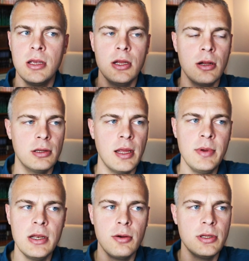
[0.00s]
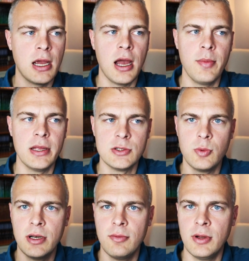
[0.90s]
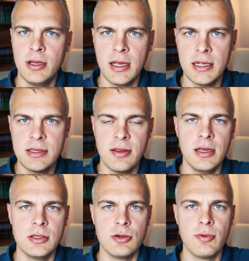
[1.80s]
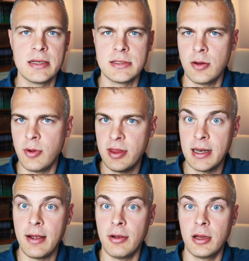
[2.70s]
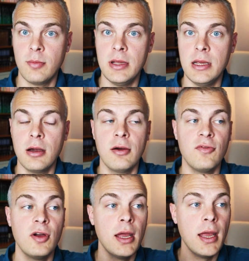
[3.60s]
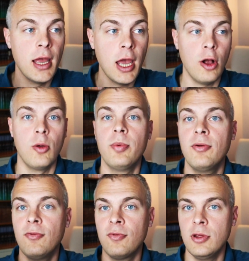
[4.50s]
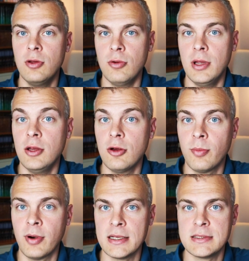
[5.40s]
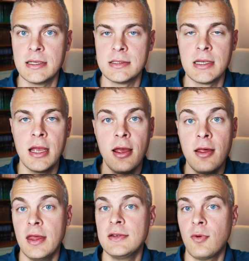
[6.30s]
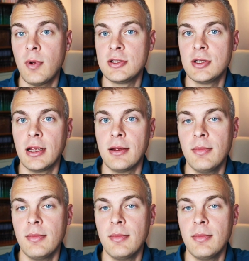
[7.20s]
Let me know in the comments what kinds of things you're wrestling with and how I can be of help for you in your process. Thanks for watching.